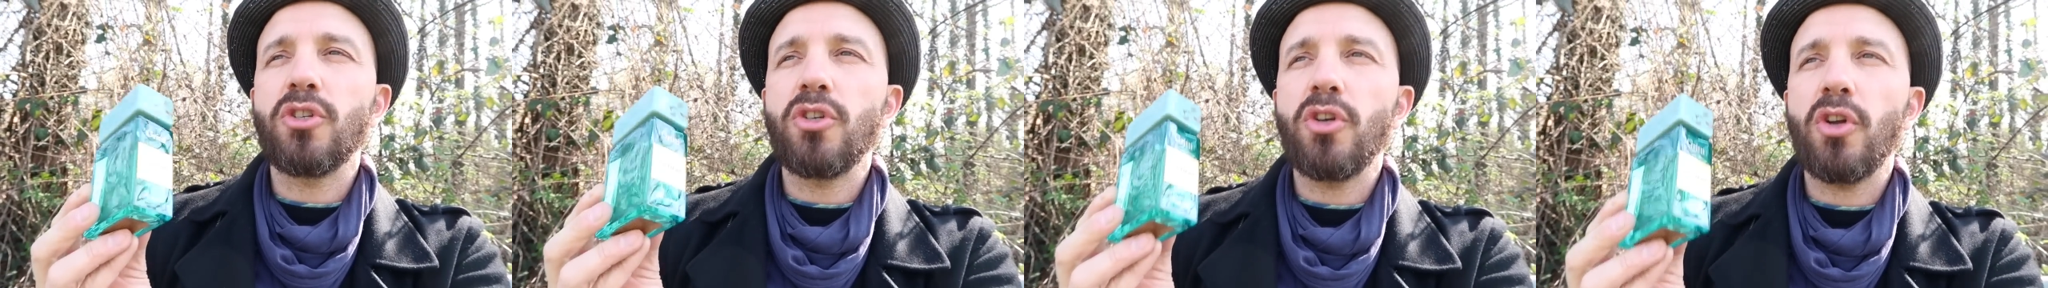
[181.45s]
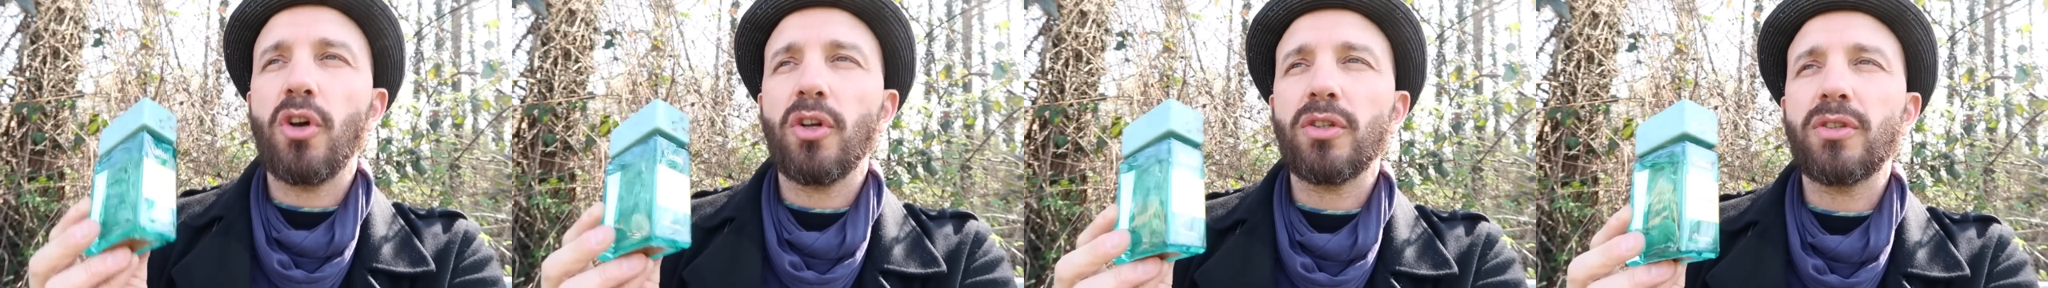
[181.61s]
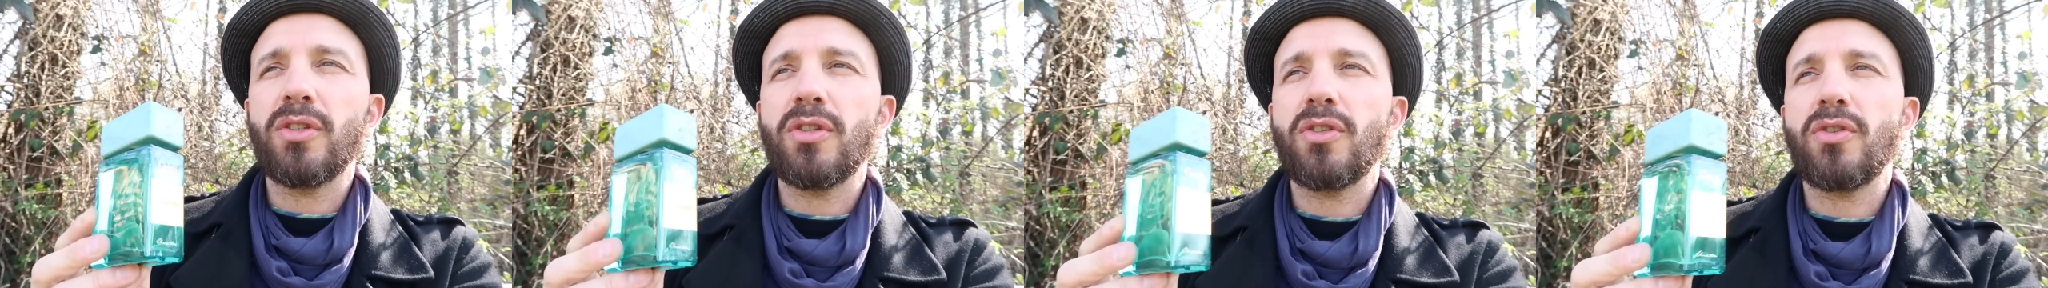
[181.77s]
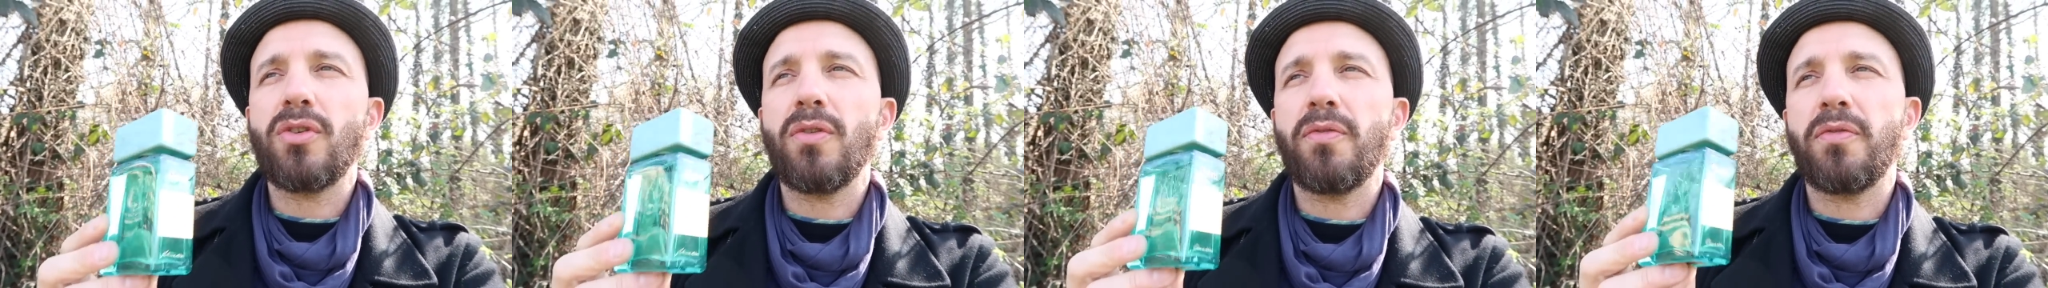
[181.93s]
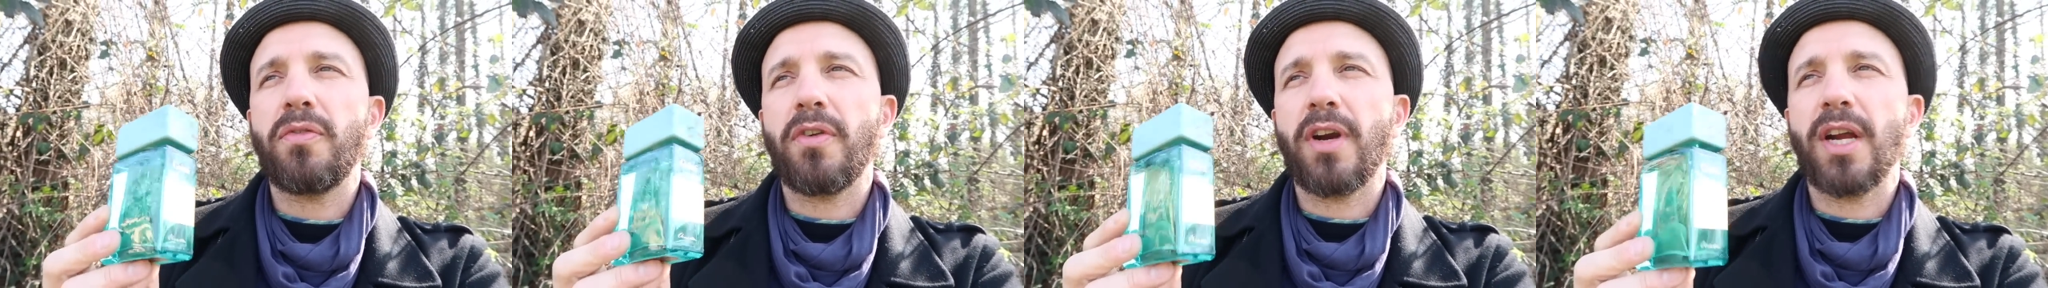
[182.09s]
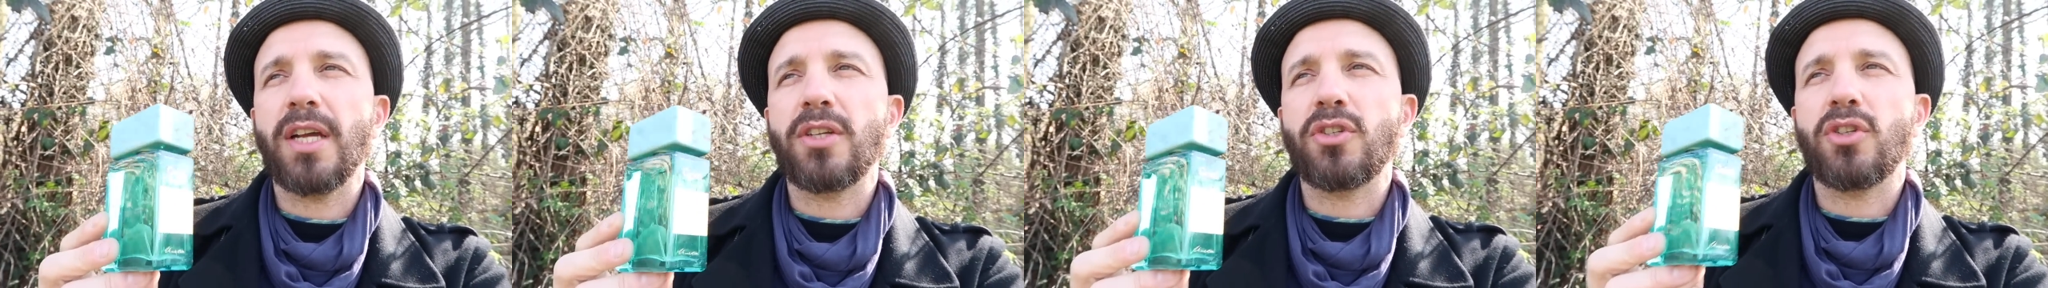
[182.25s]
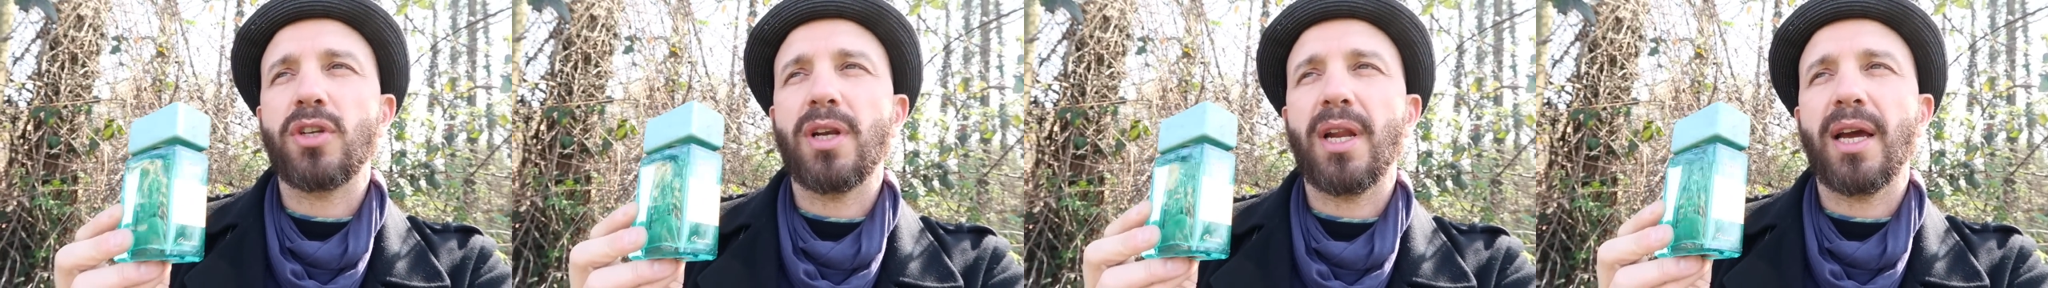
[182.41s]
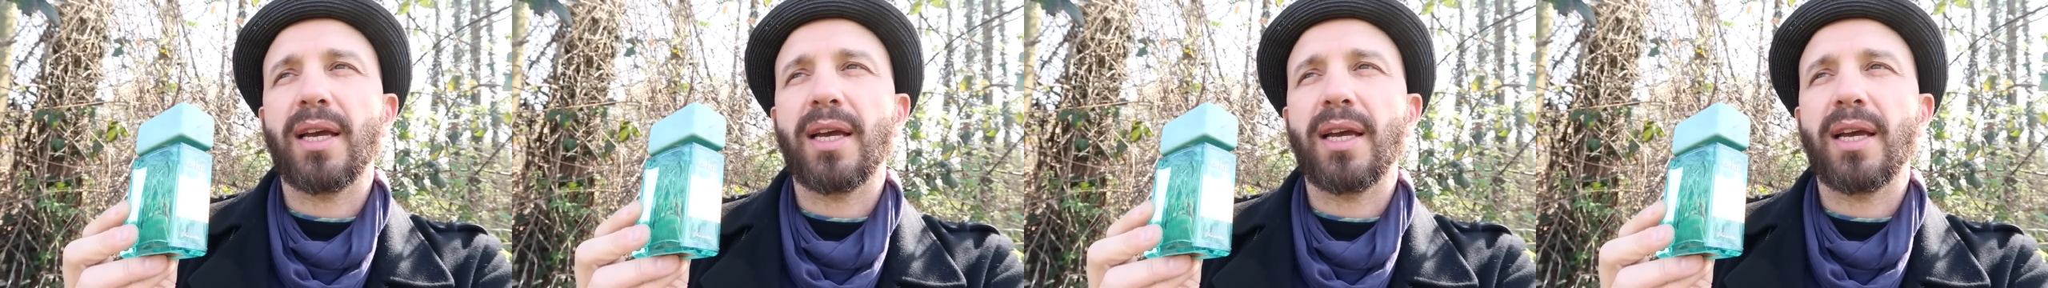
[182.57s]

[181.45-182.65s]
not so fresh